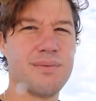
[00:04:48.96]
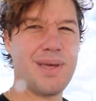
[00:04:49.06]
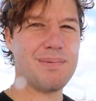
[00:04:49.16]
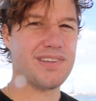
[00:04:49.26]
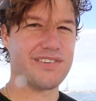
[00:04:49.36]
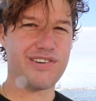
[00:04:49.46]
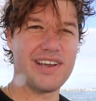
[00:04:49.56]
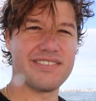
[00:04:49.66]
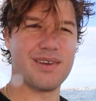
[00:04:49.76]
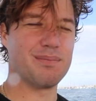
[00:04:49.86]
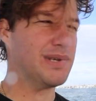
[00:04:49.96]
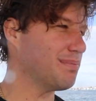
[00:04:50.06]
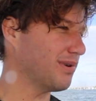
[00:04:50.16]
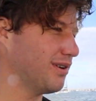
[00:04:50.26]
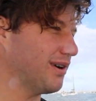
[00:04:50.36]
maybe the transient
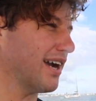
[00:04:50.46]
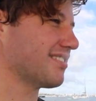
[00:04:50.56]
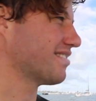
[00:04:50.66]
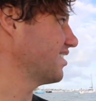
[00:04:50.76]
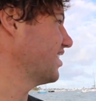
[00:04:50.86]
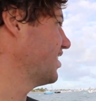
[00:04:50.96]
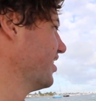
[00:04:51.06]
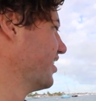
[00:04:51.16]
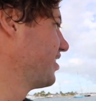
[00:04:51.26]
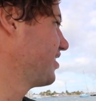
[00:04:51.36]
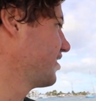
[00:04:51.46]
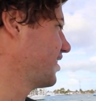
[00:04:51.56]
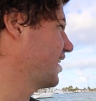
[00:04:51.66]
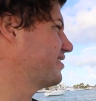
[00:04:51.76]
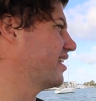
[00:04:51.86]
people who actually
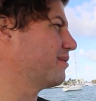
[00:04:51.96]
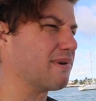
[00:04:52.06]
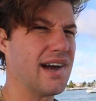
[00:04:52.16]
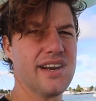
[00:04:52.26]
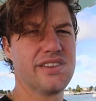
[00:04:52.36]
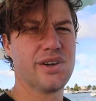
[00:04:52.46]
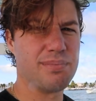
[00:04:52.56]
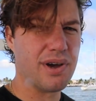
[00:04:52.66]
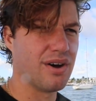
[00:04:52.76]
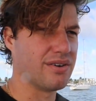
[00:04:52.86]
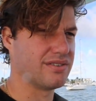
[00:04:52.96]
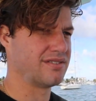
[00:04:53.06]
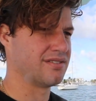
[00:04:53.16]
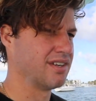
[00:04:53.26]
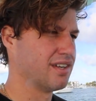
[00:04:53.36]
like take pride in their boat
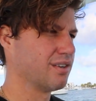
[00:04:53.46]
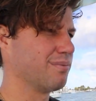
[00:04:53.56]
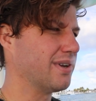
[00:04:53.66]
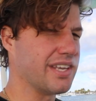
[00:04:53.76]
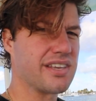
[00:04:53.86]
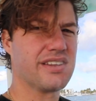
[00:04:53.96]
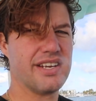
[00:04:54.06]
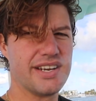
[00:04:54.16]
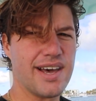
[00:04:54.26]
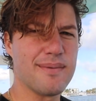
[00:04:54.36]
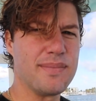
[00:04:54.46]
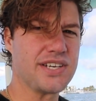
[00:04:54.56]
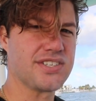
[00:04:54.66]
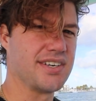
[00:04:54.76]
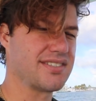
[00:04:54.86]
and really clean it up,
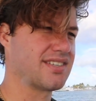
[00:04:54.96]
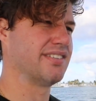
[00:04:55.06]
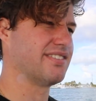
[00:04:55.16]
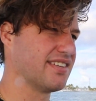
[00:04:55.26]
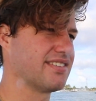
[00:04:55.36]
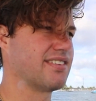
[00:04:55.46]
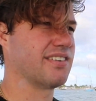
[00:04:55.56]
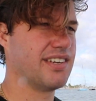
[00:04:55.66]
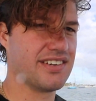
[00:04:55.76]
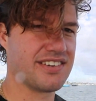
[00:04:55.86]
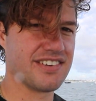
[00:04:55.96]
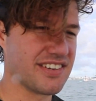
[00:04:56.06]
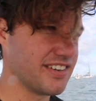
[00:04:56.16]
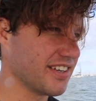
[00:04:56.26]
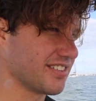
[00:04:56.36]
make sure it's consistently in good
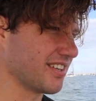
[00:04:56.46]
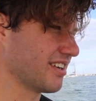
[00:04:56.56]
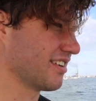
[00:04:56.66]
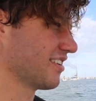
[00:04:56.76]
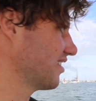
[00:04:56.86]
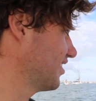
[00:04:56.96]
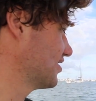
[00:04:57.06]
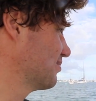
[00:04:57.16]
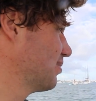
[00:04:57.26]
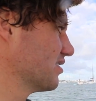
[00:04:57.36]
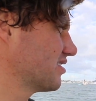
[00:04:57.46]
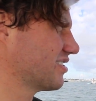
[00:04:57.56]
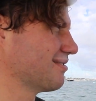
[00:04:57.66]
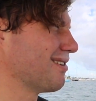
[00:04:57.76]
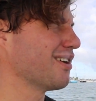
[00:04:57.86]
condition, as opposed
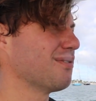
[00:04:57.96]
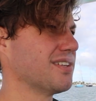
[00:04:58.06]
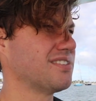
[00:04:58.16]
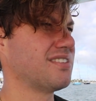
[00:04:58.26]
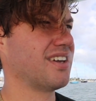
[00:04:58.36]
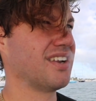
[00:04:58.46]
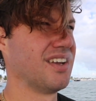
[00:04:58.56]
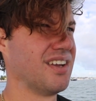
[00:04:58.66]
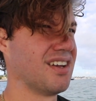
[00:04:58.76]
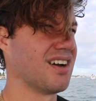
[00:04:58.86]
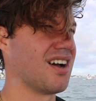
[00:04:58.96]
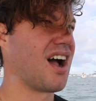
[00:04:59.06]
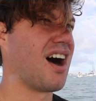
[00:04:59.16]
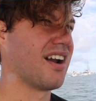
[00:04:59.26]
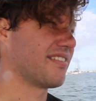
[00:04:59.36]
to some other ones that
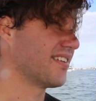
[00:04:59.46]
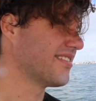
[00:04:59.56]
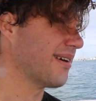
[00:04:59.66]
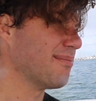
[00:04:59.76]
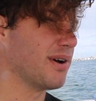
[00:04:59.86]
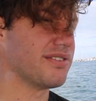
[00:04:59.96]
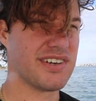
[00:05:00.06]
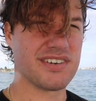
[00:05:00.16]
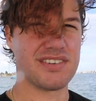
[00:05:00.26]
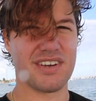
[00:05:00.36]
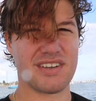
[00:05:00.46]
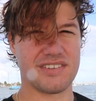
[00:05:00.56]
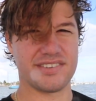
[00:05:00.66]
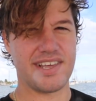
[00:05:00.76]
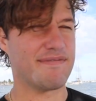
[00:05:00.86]
honestly some boats here look
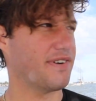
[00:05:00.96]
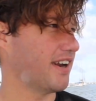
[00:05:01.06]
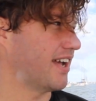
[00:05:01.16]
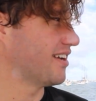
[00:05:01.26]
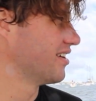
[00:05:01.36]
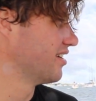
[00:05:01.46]
left for dead.